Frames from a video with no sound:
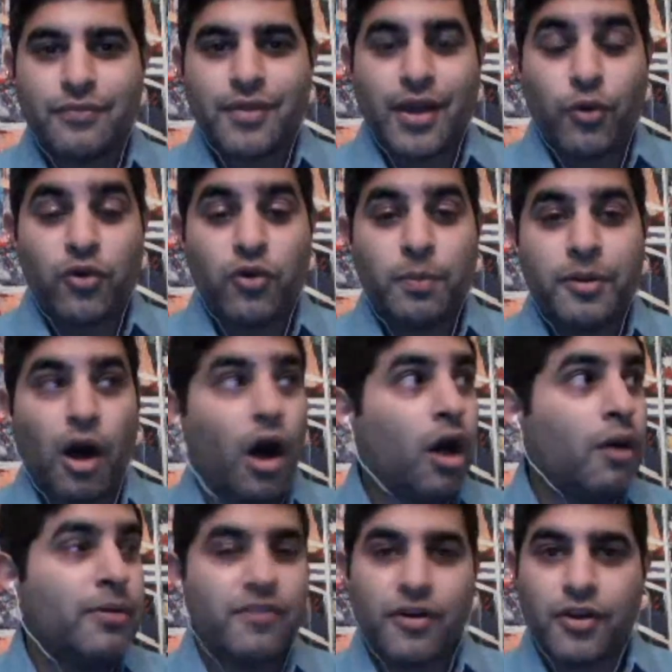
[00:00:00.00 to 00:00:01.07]
And we will
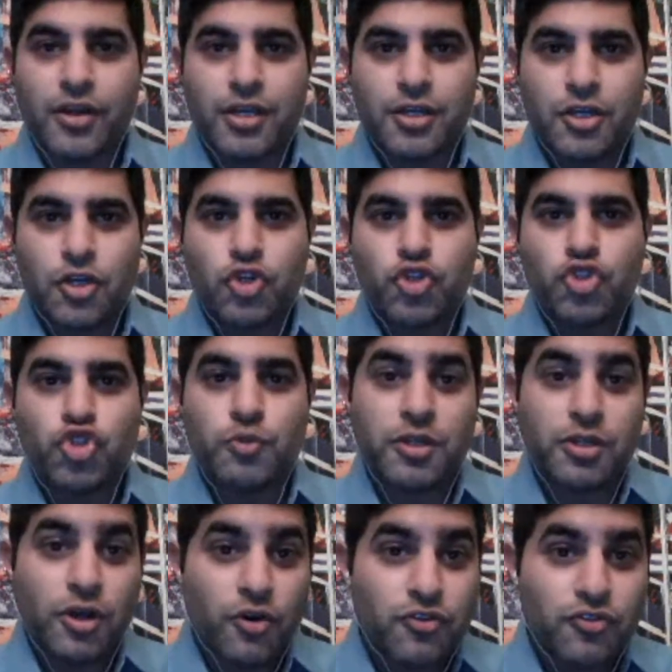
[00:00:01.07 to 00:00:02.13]
all be very
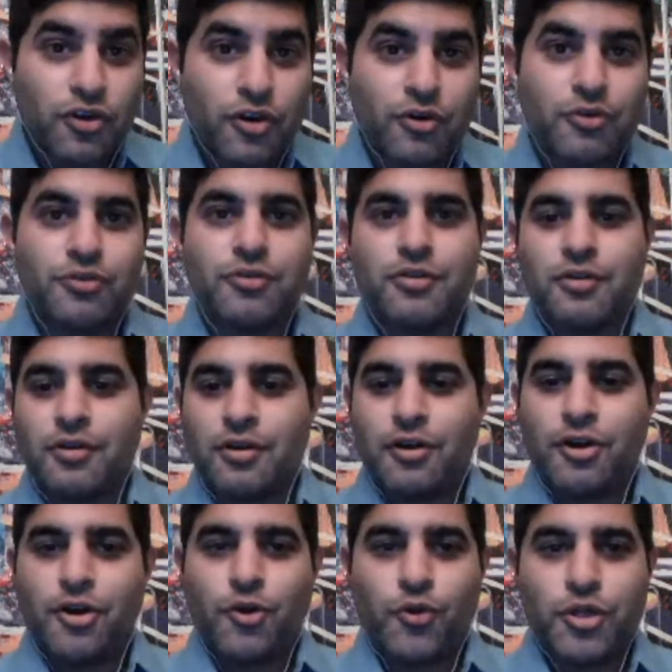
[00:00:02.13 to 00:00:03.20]
jubiloso
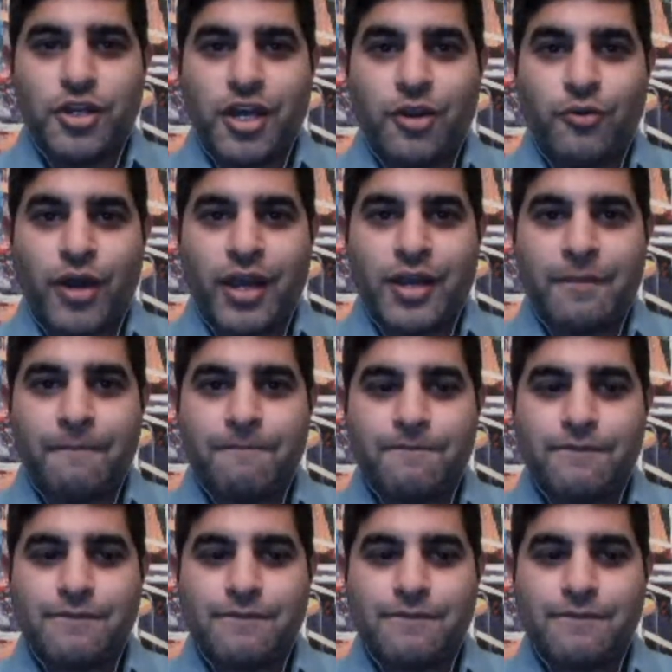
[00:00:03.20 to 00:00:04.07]
when you get it right.